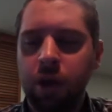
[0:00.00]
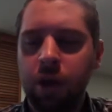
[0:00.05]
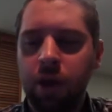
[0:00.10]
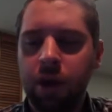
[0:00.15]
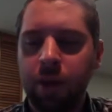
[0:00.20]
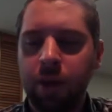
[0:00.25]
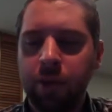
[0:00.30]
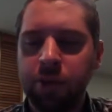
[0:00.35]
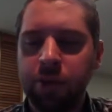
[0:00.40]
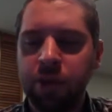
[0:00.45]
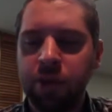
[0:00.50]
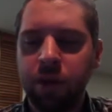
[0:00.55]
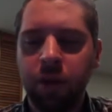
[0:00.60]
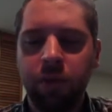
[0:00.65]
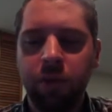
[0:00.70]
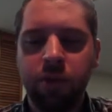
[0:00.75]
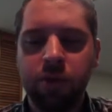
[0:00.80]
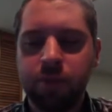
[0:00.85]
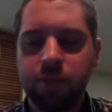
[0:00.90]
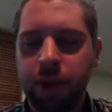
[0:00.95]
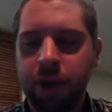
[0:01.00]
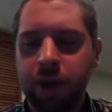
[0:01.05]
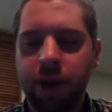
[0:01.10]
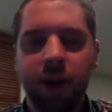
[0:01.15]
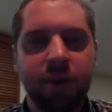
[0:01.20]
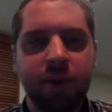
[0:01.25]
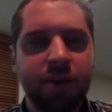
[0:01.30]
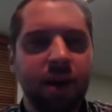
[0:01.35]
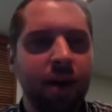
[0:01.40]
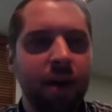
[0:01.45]
particularly if you've spent
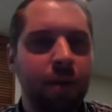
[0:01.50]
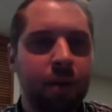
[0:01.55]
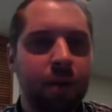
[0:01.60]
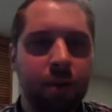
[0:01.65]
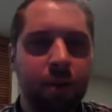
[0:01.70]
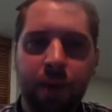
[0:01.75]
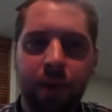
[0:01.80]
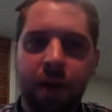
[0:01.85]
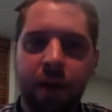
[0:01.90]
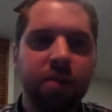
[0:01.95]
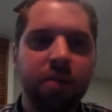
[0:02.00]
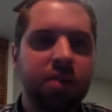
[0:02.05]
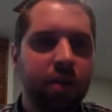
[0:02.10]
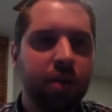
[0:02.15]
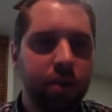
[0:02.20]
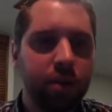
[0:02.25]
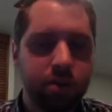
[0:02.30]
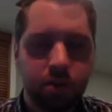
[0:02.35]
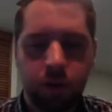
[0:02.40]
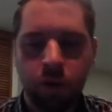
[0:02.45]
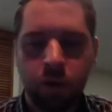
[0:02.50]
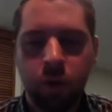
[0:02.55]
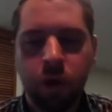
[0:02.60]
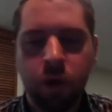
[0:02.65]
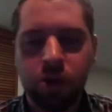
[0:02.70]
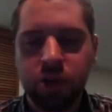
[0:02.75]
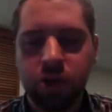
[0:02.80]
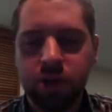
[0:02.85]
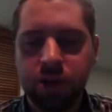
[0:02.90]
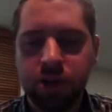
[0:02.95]
any time in politics or in Washington,